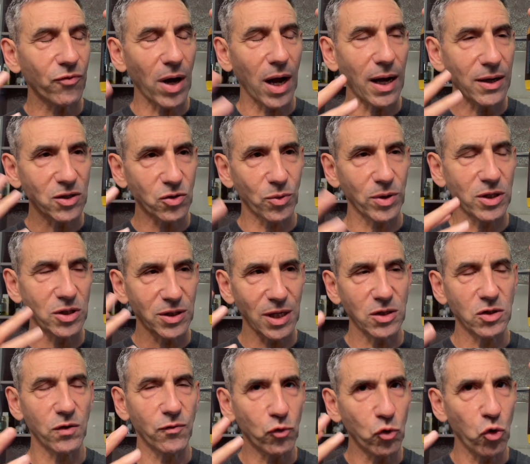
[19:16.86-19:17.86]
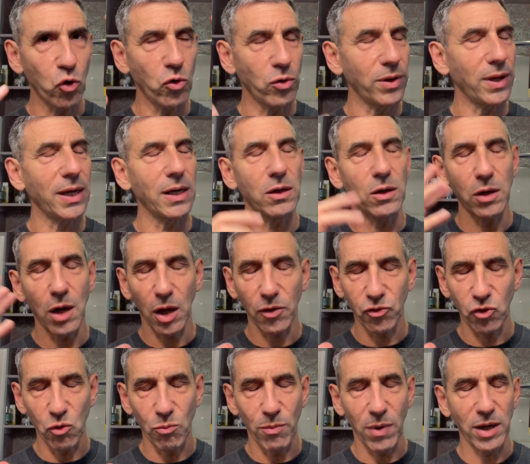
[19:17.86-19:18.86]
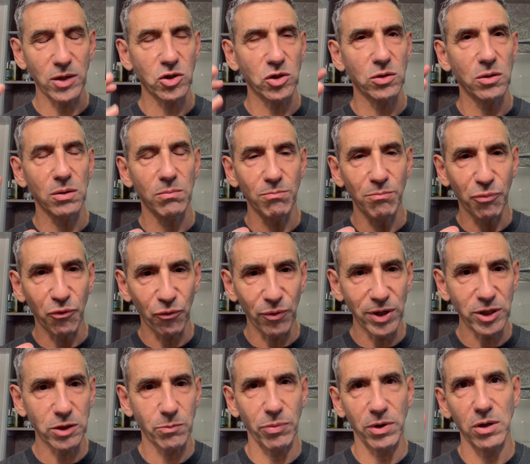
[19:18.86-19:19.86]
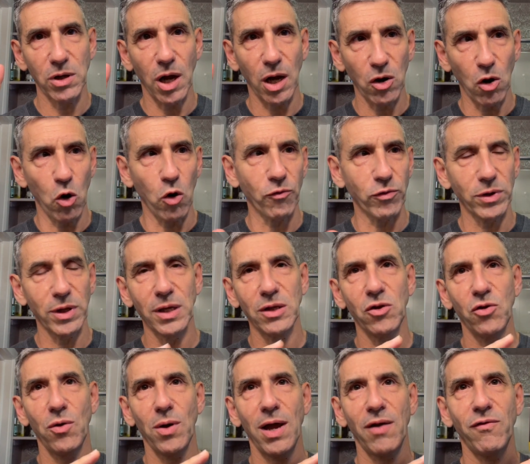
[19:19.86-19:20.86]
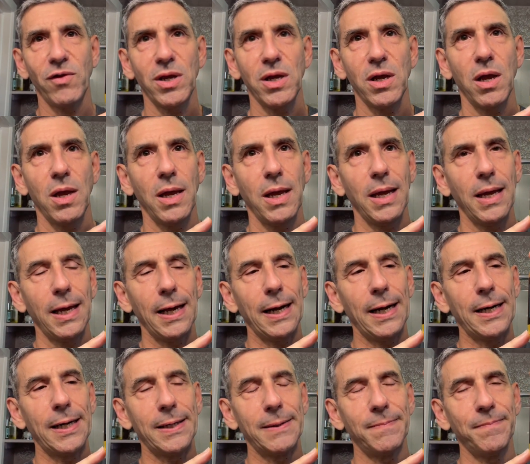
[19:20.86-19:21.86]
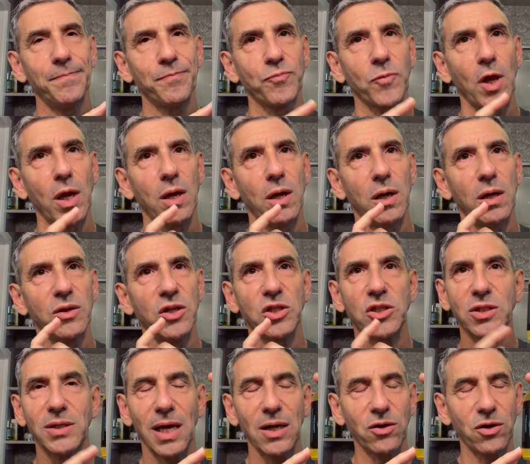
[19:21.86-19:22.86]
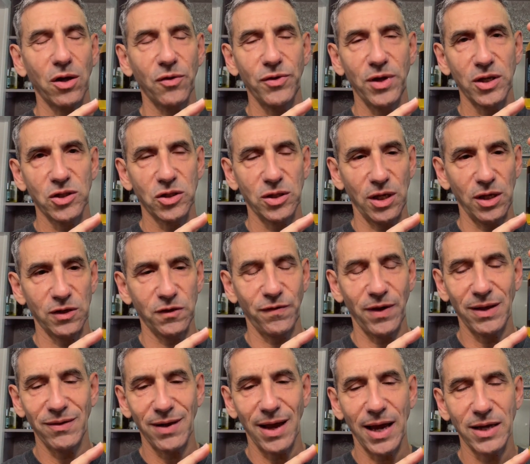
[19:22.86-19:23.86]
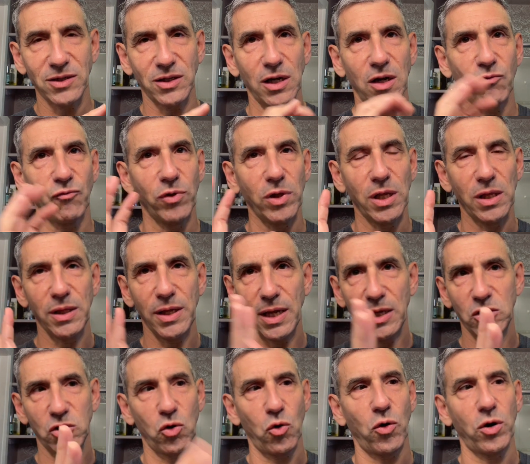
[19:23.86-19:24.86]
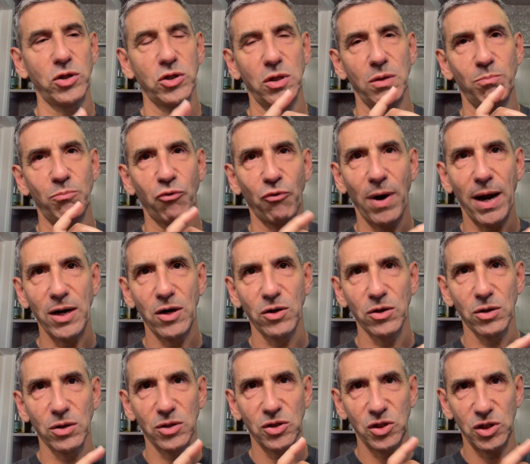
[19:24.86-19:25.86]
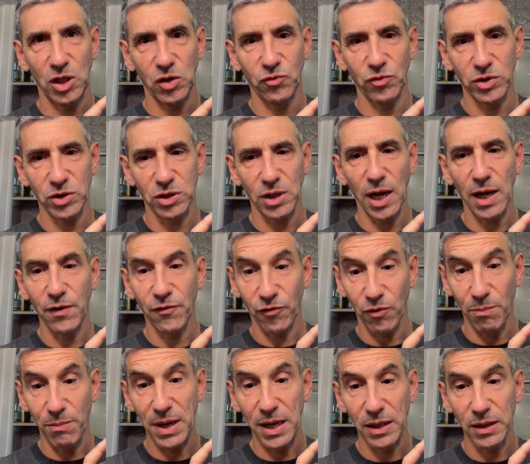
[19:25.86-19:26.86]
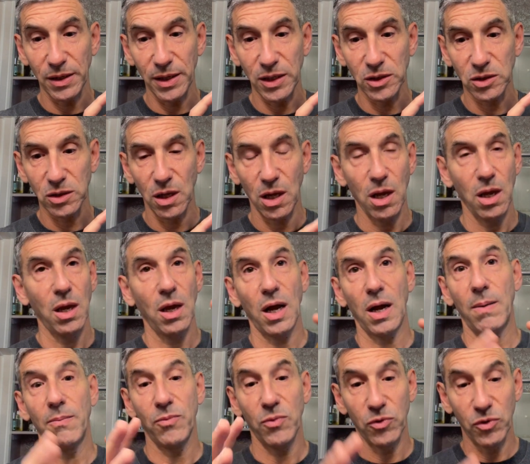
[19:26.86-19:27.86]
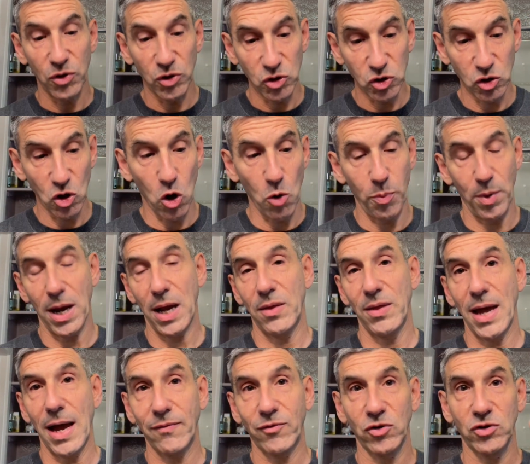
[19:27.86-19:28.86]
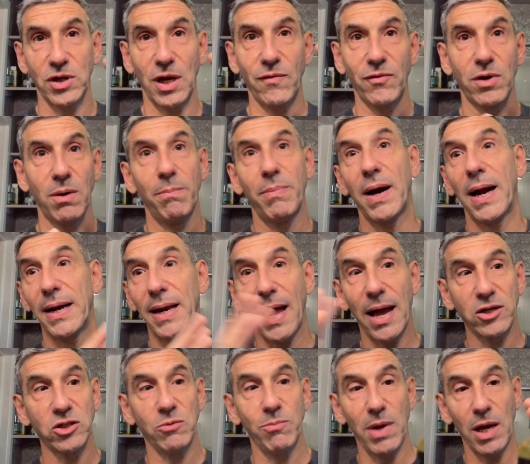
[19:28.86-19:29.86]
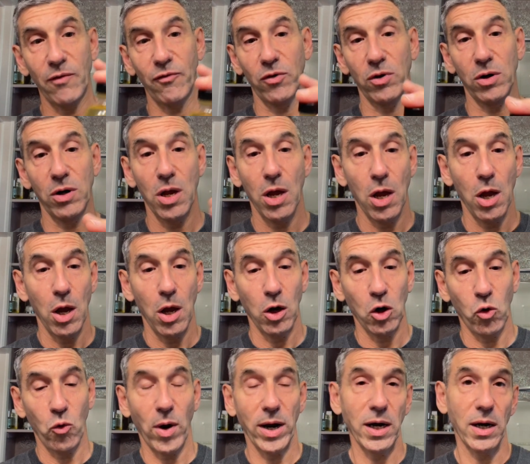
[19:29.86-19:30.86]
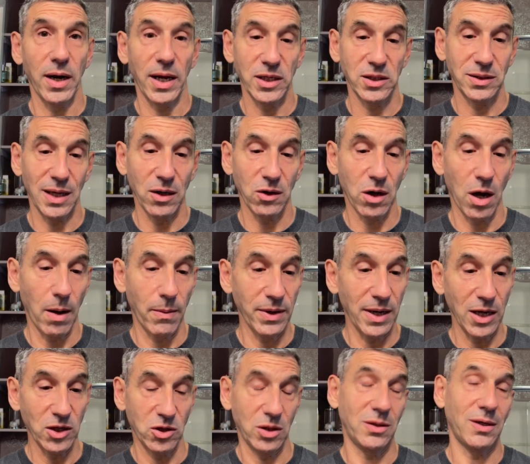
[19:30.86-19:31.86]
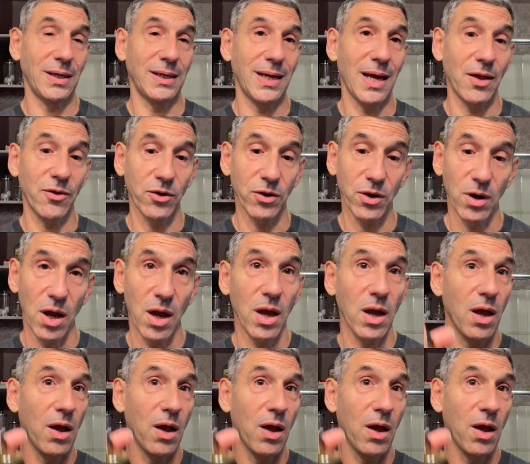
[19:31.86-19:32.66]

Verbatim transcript: uh, sort of sense of cooling, not too much brisk, but not overly too heavy. Um, the scent on this is fantastic. It really leans towards the brighter citrus side for me, at least. Um, the soap and the aftershave combined actually make for quite a nice scent combination together.